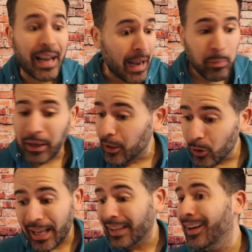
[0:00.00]
I got
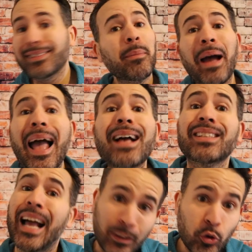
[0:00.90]
Play-Doh like under my
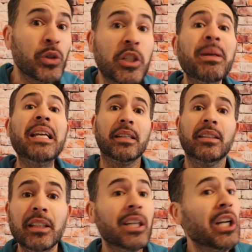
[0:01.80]
ass as we
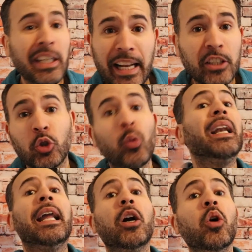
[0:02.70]
speak, next to
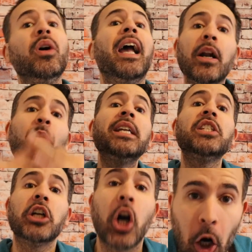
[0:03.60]
a Lego and a
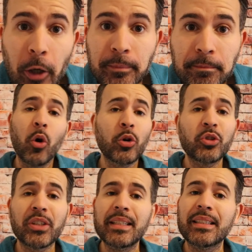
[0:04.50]
racing car. Mortal
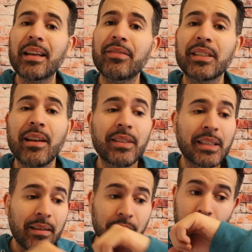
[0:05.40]
Skin
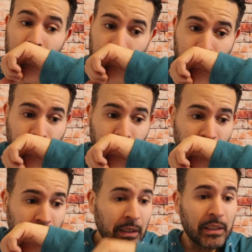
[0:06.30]
777.
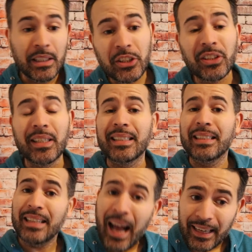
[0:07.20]
This shit is
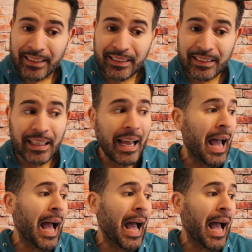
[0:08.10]
nice.